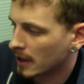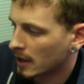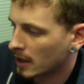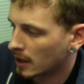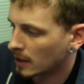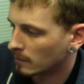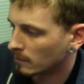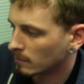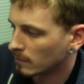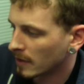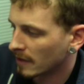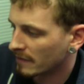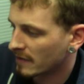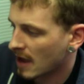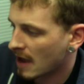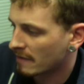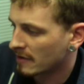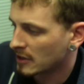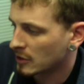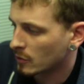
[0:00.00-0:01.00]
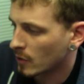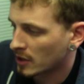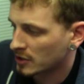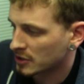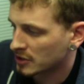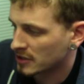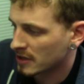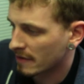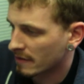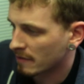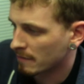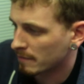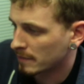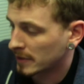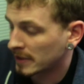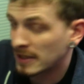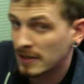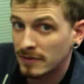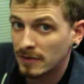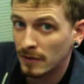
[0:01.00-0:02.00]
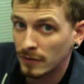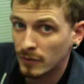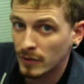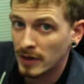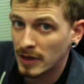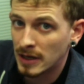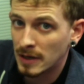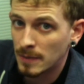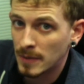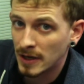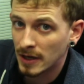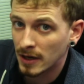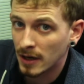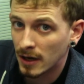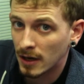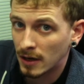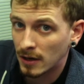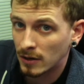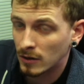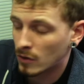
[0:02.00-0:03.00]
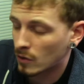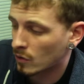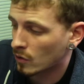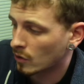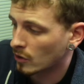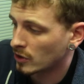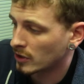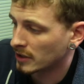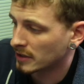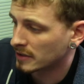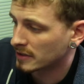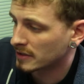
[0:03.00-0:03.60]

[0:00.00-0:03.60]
If you have any questions ever, please feel free to give me a call, or you